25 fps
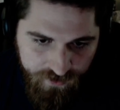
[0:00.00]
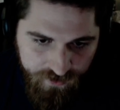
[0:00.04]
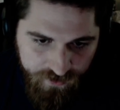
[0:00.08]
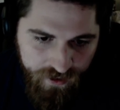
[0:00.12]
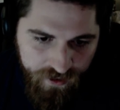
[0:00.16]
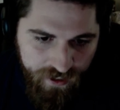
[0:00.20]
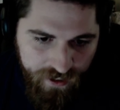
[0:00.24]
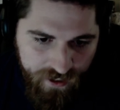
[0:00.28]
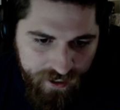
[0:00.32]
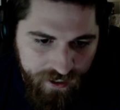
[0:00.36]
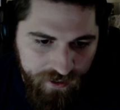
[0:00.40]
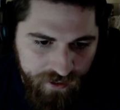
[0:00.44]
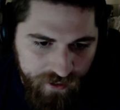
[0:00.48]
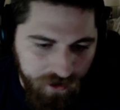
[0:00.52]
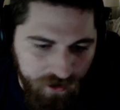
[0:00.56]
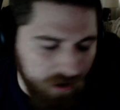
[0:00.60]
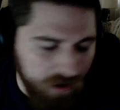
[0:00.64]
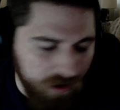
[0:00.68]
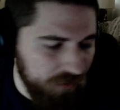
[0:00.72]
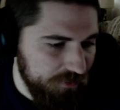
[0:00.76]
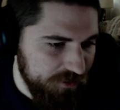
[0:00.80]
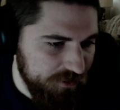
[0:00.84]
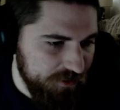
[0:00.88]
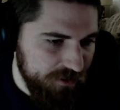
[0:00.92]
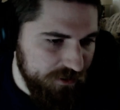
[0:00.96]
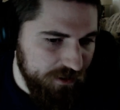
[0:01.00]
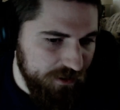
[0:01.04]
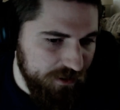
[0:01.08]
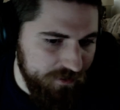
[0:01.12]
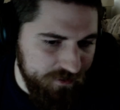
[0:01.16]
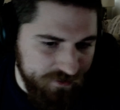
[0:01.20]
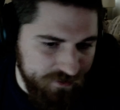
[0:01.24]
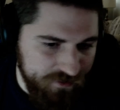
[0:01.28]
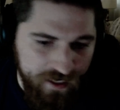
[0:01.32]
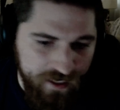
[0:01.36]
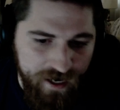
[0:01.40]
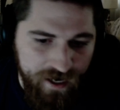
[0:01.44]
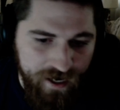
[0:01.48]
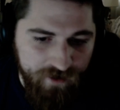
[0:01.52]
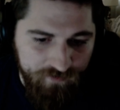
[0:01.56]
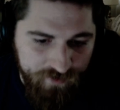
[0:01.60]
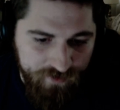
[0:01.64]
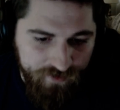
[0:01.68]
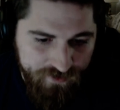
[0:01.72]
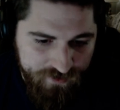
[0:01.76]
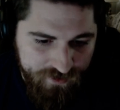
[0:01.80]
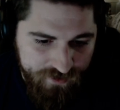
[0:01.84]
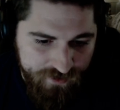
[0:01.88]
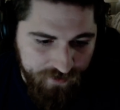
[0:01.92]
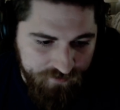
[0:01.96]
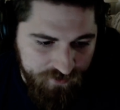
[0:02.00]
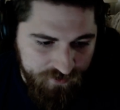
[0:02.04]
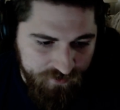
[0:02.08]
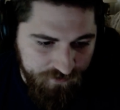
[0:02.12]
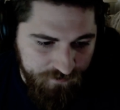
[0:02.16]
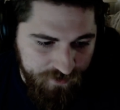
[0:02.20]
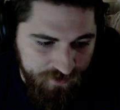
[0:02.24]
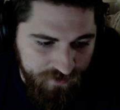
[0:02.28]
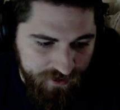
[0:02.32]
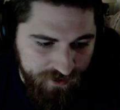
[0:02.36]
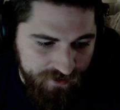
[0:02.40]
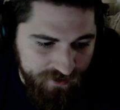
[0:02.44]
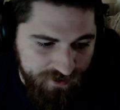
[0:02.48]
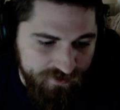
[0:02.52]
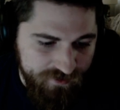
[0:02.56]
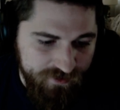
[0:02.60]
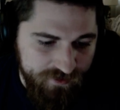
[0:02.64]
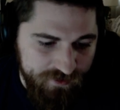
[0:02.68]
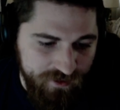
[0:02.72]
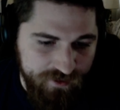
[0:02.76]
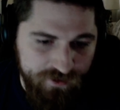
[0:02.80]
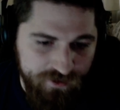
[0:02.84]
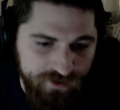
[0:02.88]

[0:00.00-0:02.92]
and all of a sudden this guy runs up to me and he says,